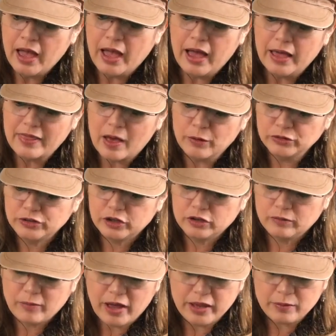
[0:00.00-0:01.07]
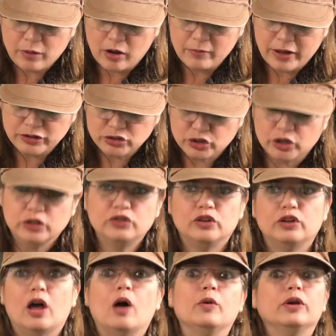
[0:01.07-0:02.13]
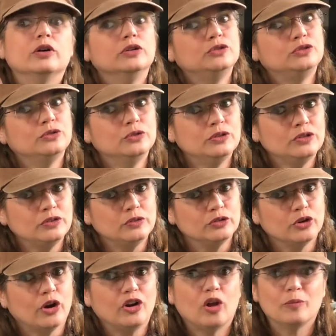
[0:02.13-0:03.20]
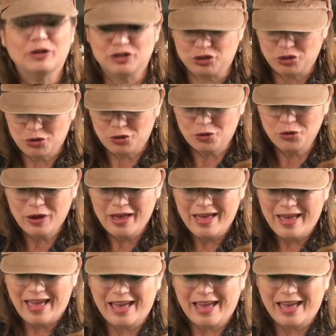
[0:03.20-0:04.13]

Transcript: That was the end of my turn. So now we go to turn number 2.